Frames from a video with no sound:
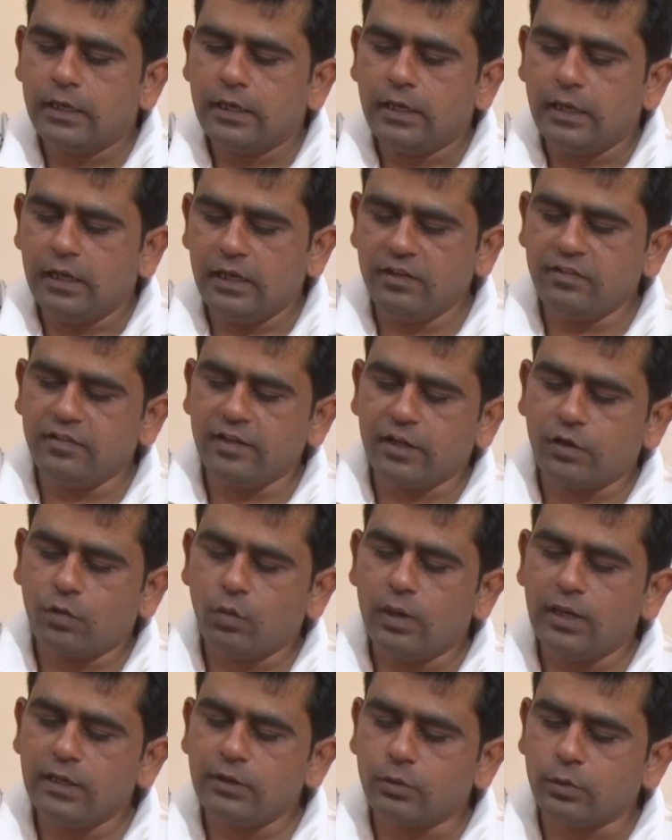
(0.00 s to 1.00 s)
is
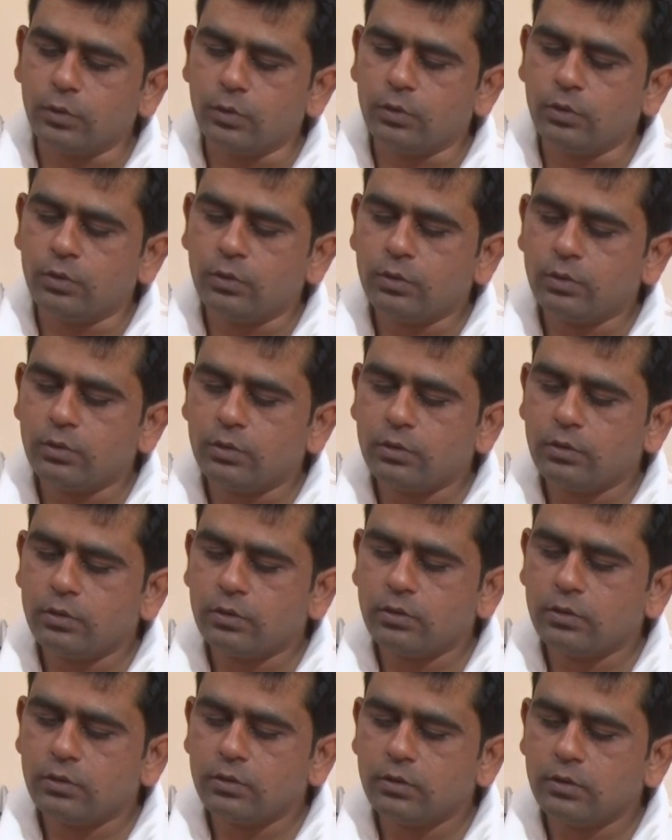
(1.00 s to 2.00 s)
equal to
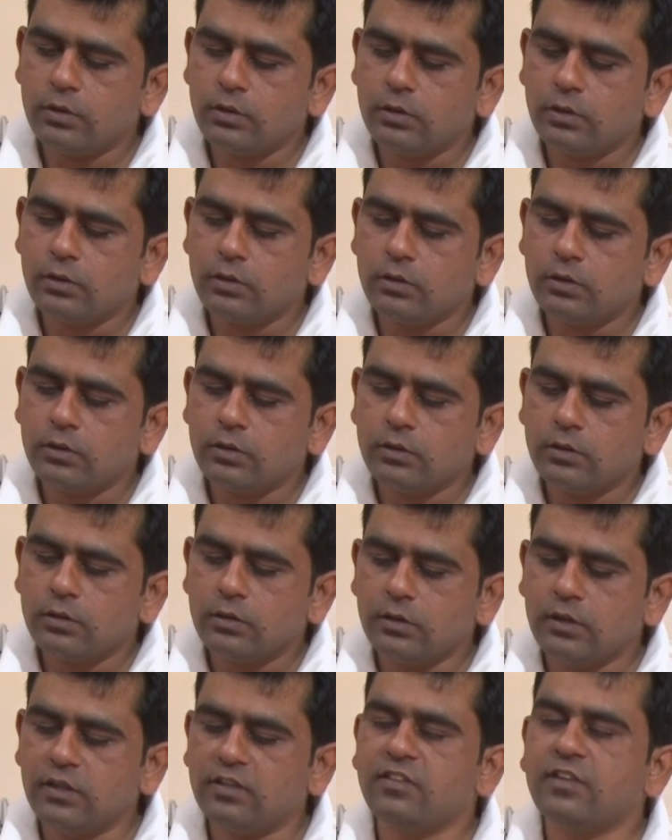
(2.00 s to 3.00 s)

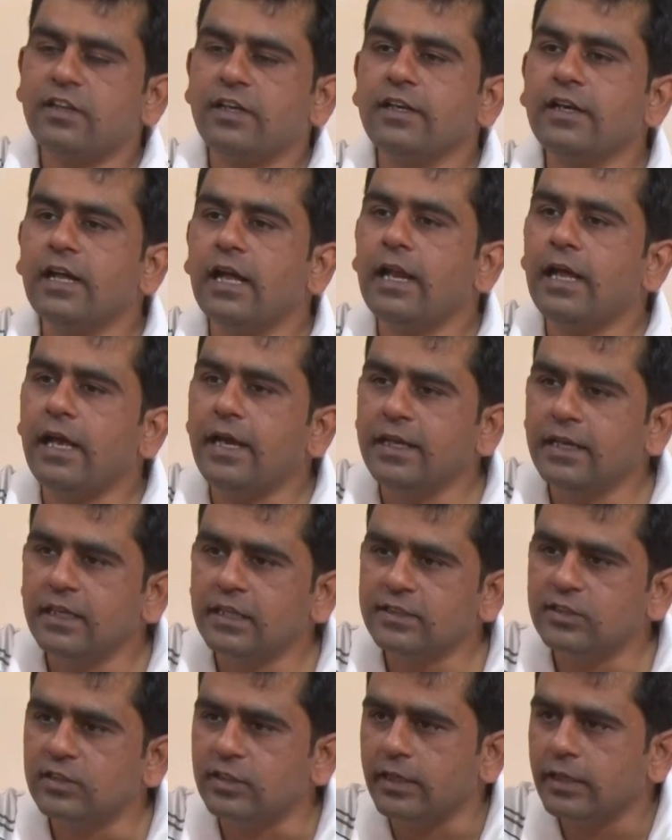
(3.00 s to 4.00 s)
the signal
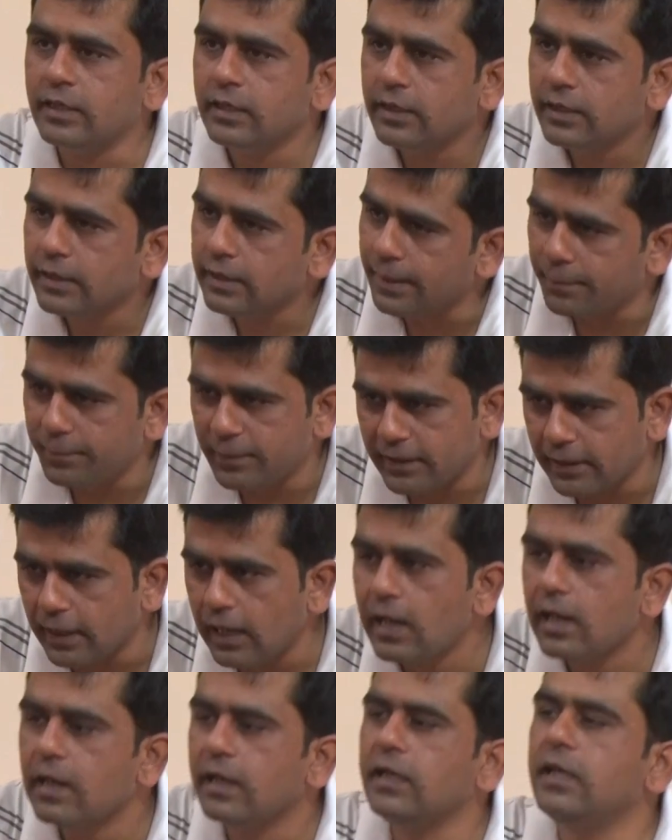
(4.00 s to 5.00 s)
energy
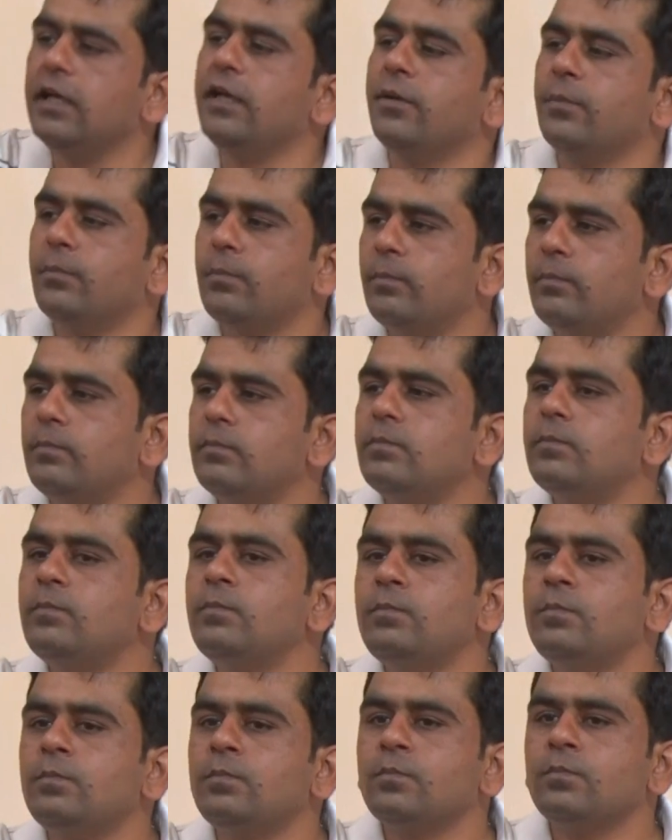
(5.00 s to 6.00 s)
capital E
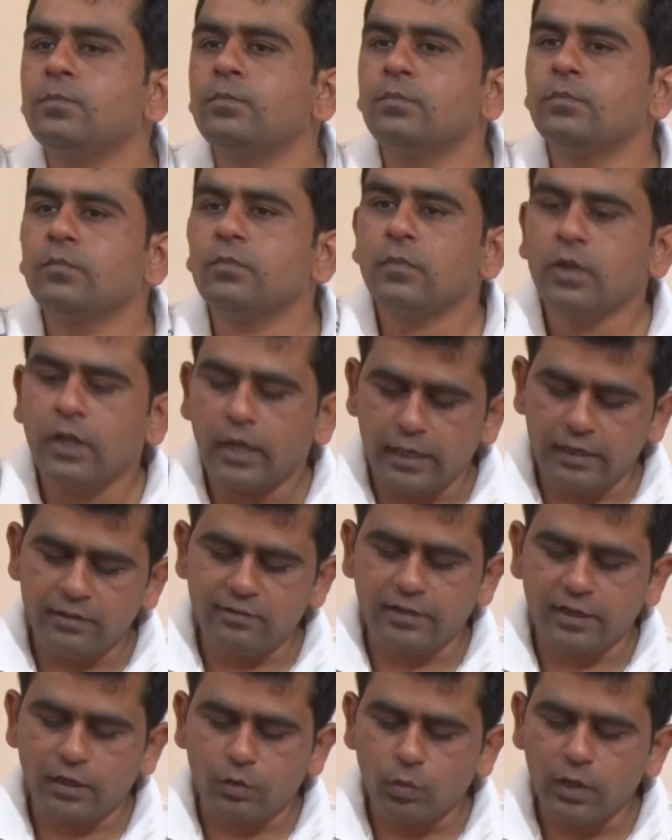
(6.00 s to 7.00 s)
is
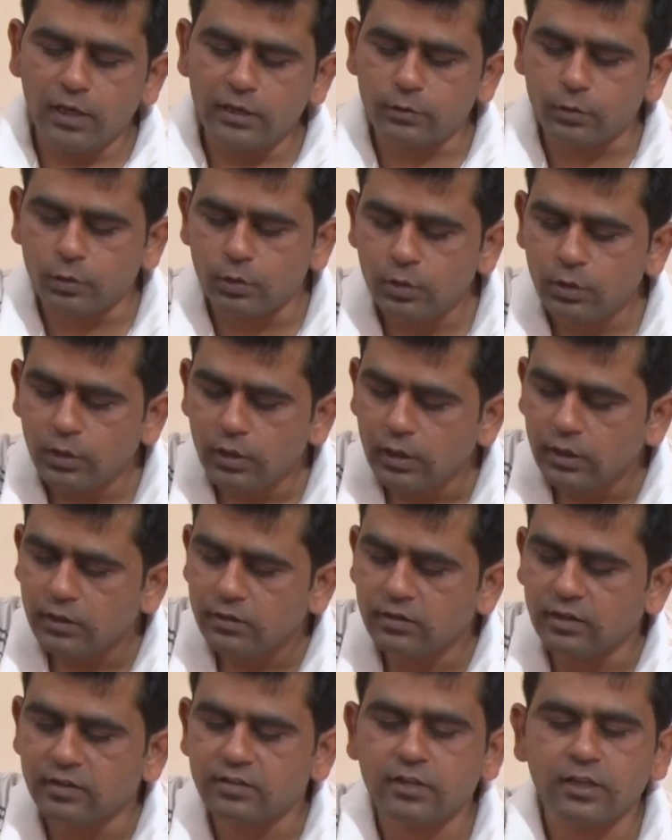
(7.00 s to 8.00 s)
equal to
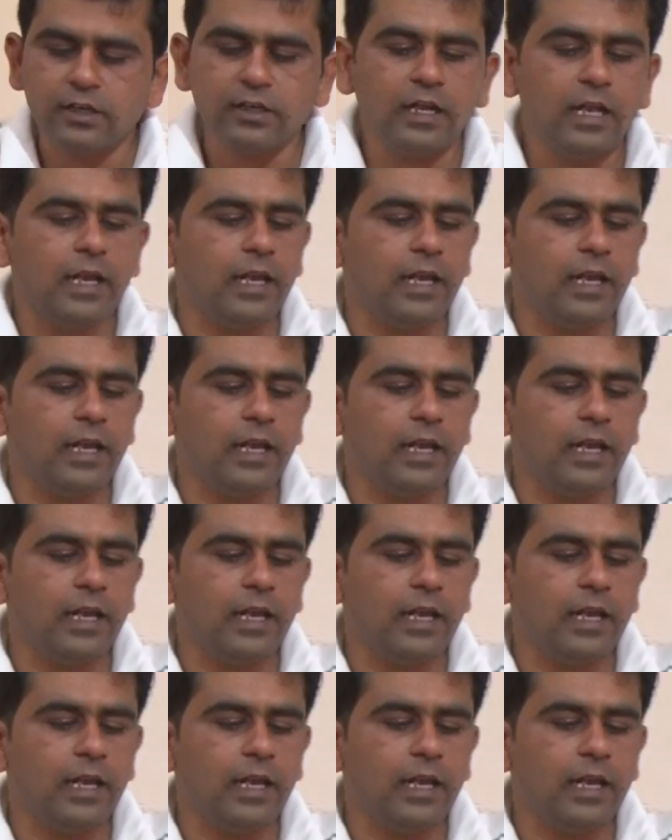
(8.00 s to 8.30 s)
the signal